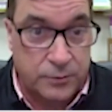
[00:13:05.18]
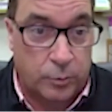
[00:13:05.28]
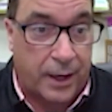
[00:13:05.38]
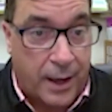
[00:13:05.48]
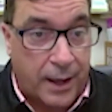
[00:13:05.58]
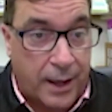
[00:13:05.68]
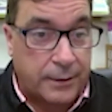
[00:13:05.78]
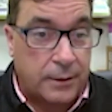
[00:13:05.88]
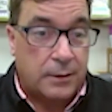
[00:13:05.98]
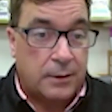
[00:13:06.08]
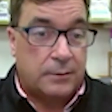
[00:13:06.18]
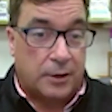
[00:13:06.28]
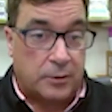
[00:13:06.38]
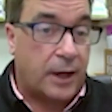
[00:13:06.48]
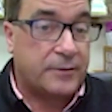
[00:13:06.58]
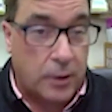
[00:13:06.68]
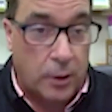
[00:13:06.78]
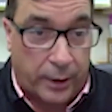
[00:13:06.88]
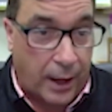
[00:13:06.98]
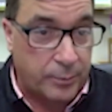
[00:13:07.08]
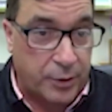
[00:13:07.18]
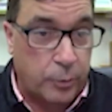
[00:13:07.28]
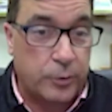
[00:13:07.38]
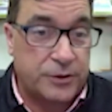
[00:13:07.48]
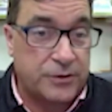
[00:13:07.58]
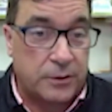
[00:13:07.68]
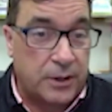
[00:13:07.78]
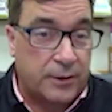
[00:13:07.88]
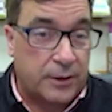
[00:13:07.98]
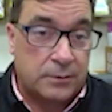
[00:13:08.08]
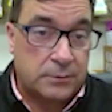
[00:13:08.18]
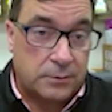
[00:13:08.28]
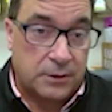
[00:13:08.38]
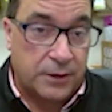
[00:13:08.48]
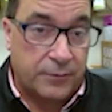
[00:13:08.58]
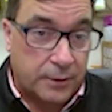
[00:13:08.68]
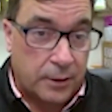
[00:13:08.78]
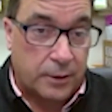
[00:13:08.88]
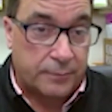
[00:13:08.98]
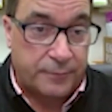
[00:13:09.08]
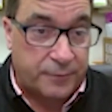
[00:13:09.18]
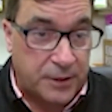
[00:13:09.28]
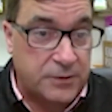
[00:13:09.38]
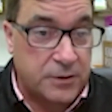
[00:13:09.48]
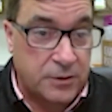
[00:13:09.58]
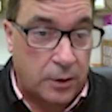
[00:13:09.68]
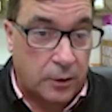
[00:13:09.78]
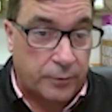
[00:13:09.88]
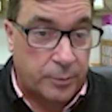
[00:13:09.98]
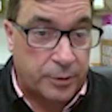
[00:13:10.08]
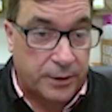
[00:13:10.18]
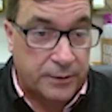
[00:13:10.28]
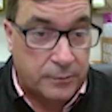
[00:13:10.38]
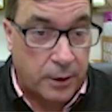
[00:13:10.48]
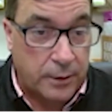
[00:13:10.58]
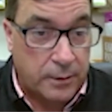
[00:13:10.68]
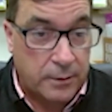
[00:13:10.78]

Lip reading: we had neglect going on and people were just leaving their feces all over the place, right?